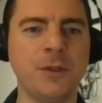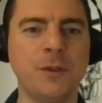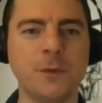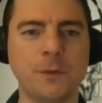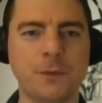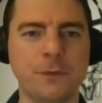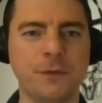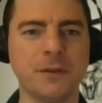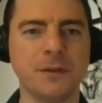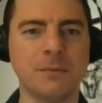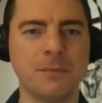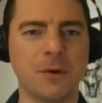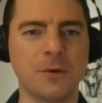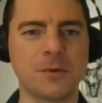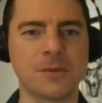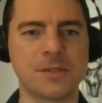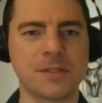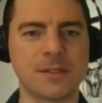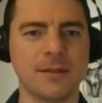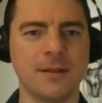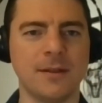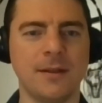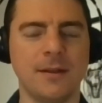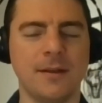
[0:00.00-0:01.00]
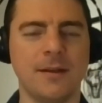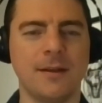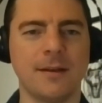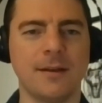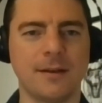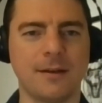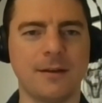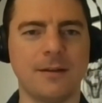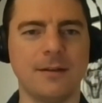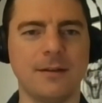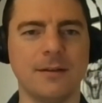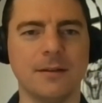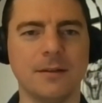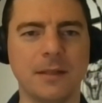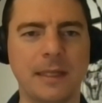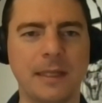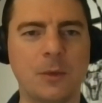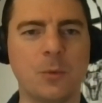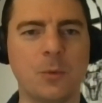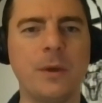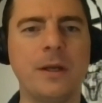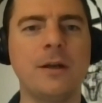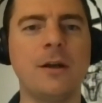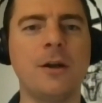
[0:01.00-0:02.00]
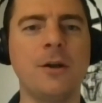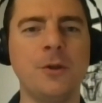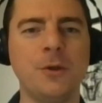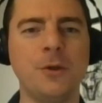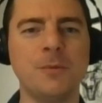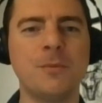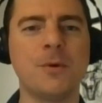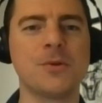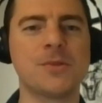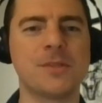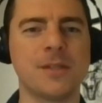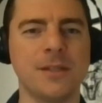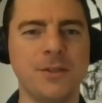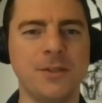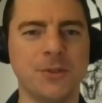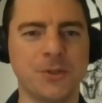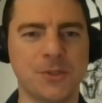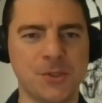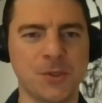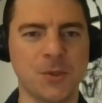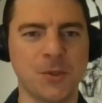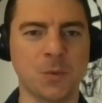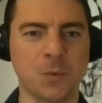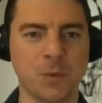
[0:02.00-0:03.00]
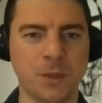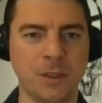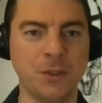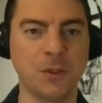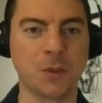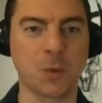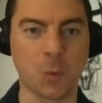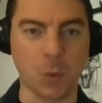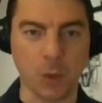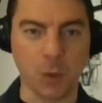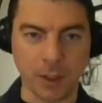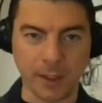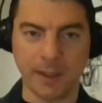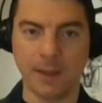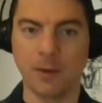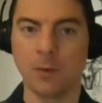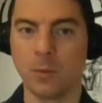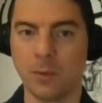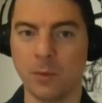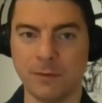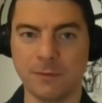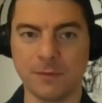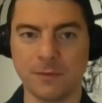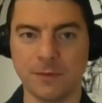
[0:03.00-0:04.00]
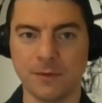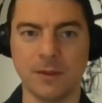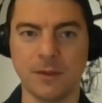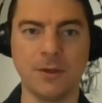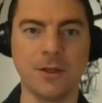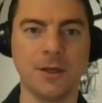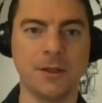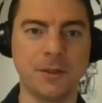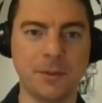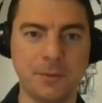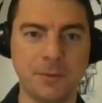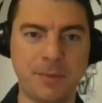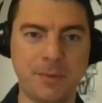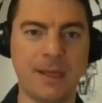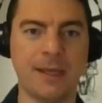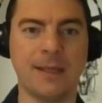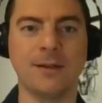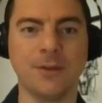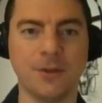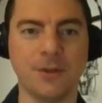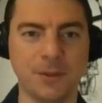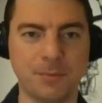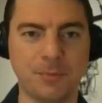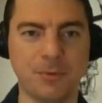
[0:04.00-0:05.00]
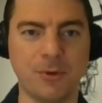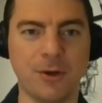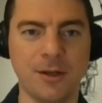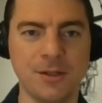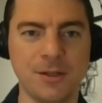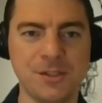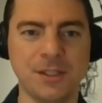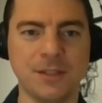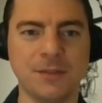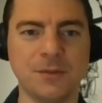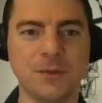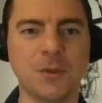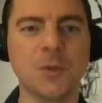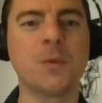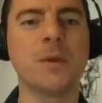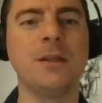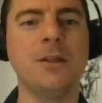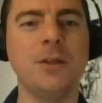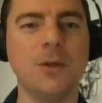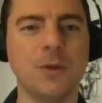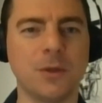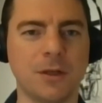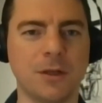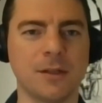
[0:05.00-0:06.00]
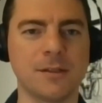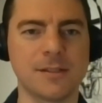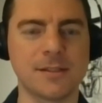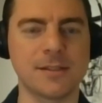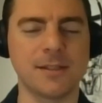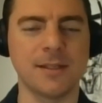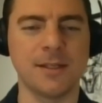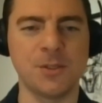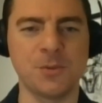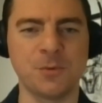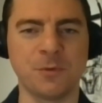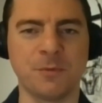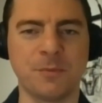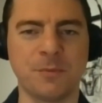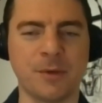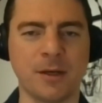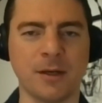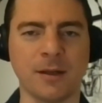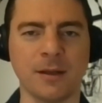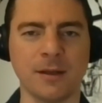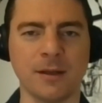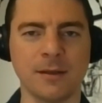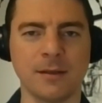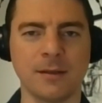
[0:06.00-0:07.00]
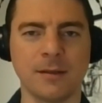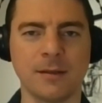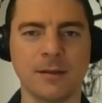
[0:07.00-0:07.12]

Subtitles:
do you feel most, like, where are you most in your zone when you're working with another band on a project or when you're on stage with Bart?